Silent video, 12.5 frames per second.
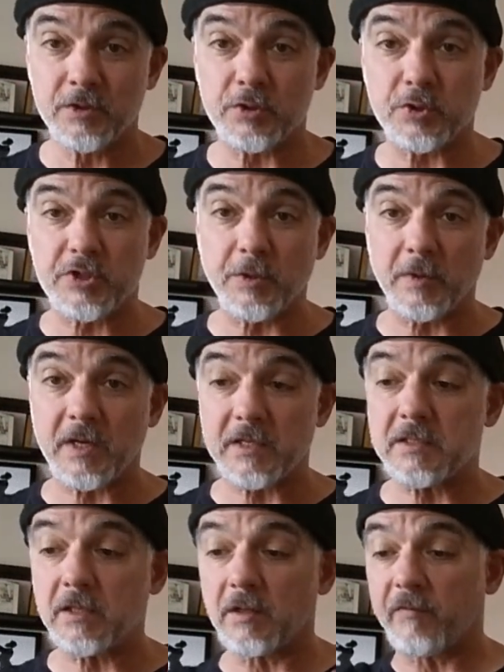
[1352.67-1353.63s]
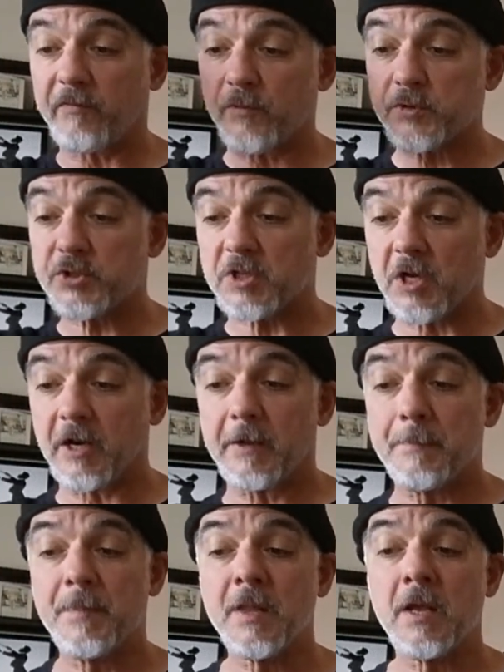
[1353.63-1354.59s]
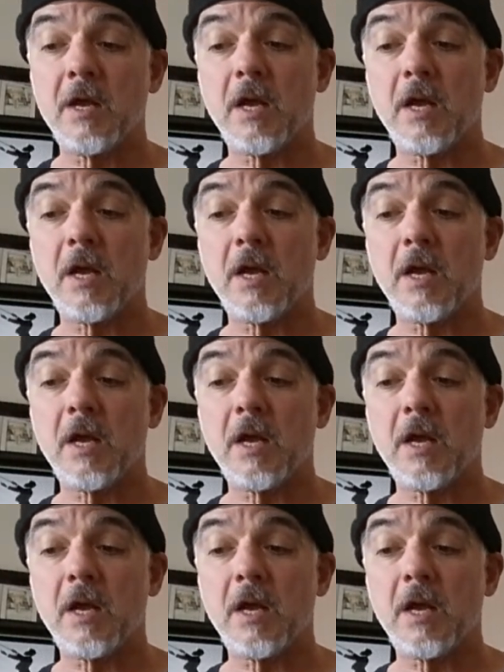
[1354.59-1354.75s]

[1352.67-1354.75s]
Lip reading: Do you see what I did the first time?